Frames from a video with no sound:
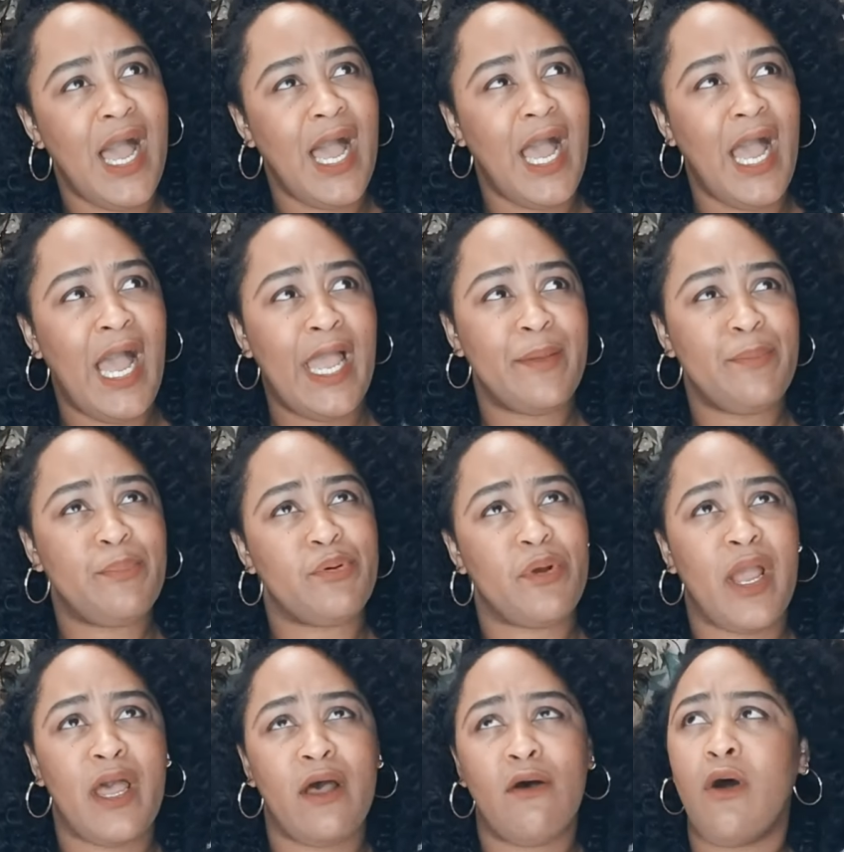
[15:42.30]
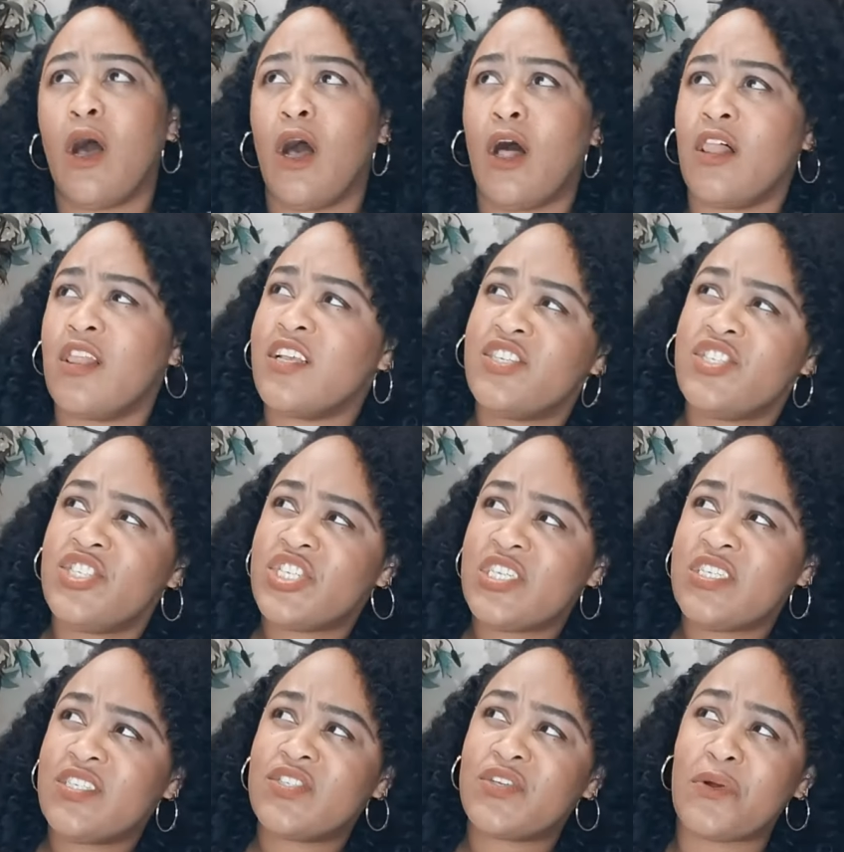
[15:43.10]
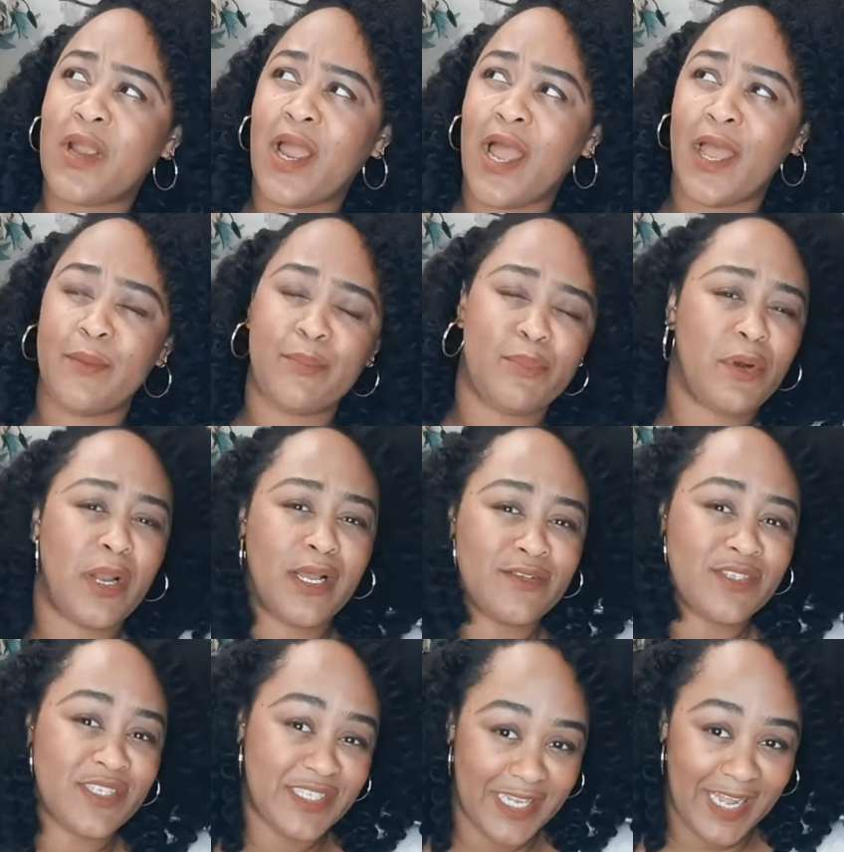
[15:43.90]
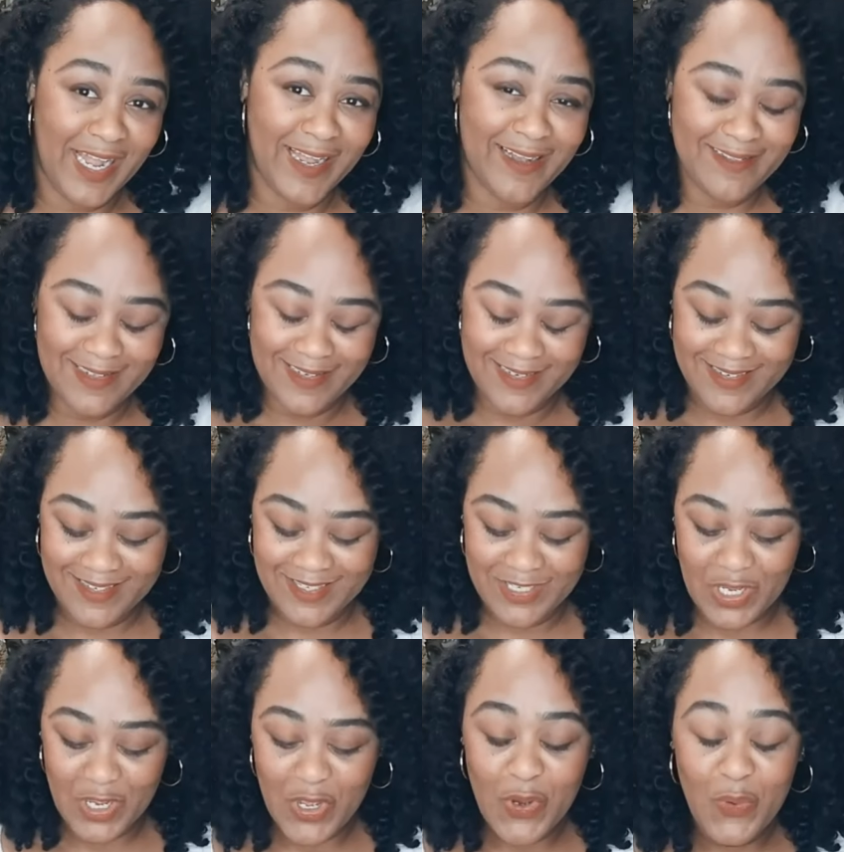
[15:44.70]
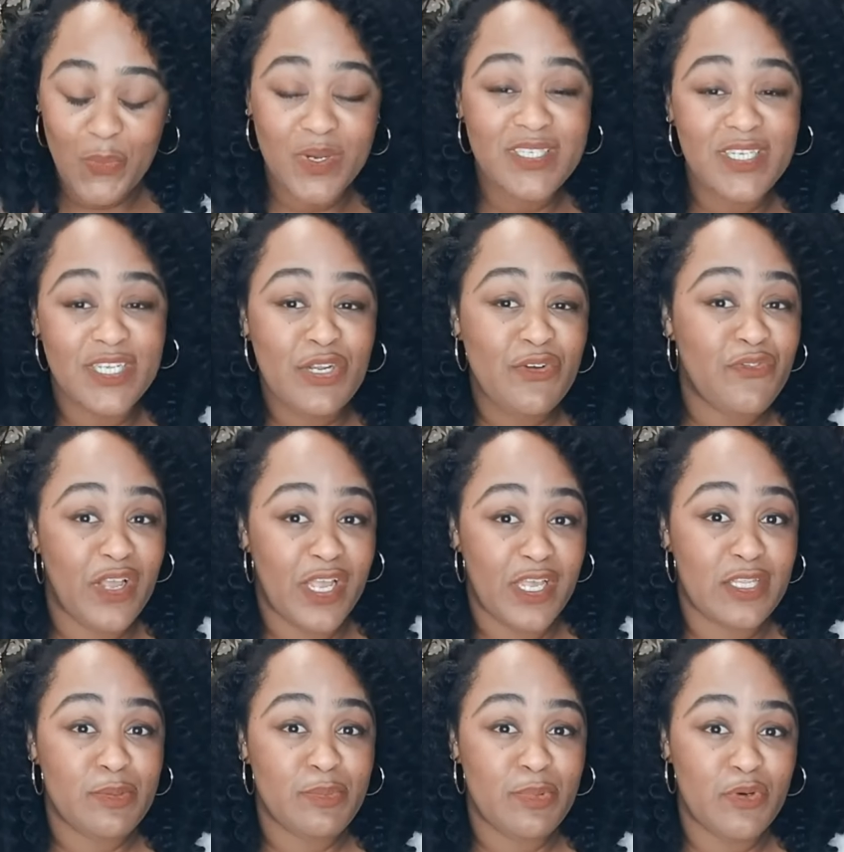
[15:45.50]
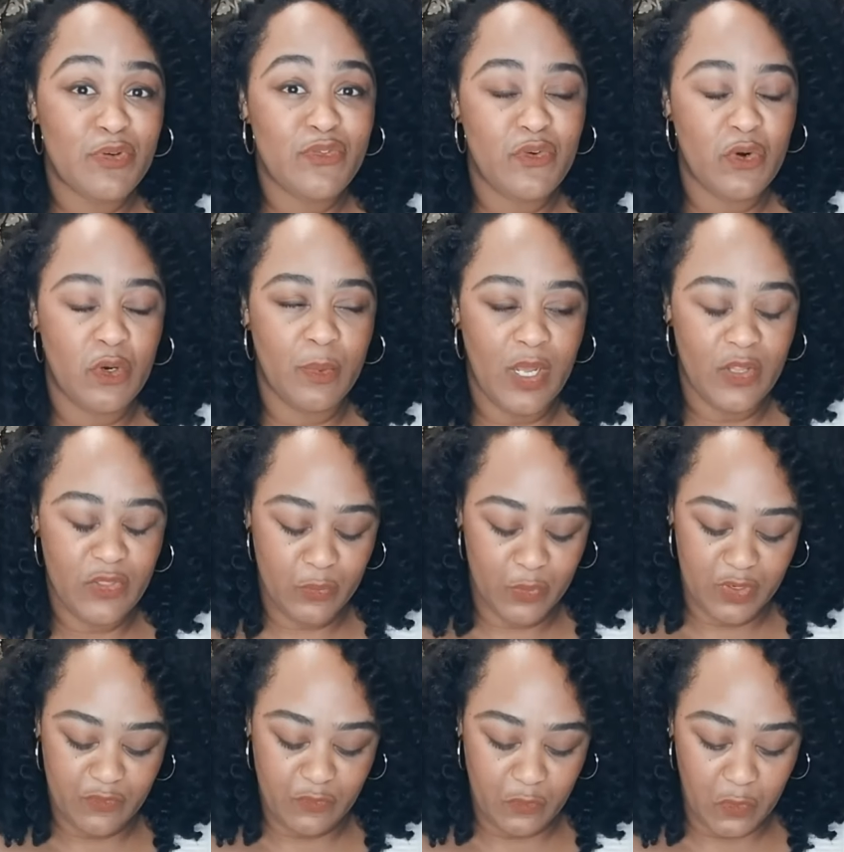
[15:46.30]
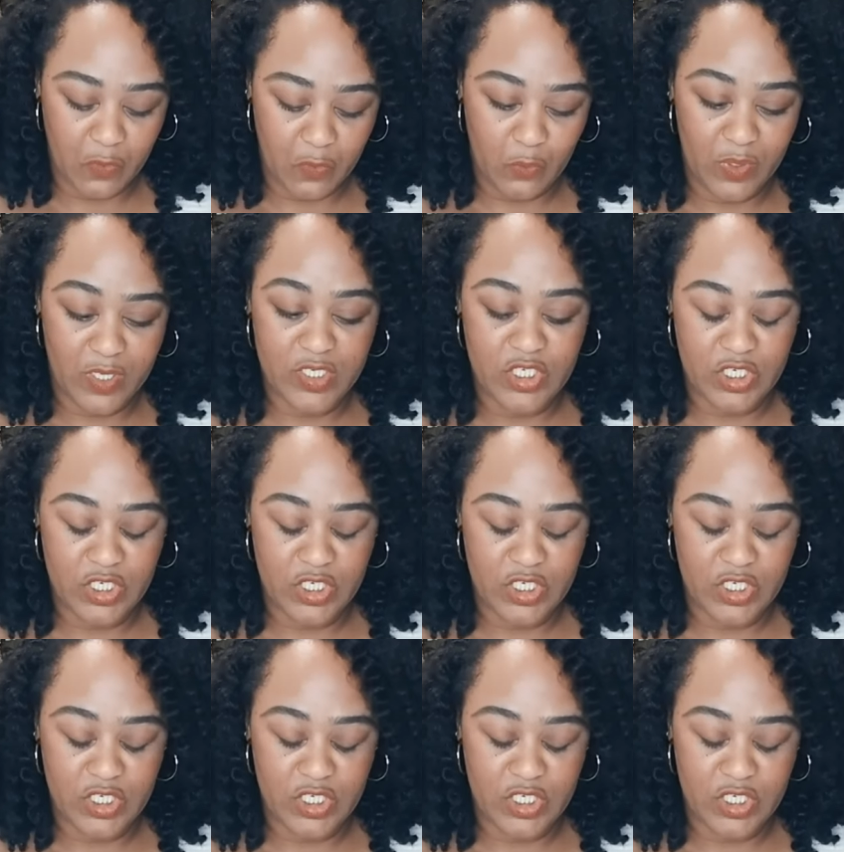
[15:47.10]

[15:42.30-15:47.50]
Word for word: eyebrowologist or eyebrow stylist wasn't available for about three to four weeks.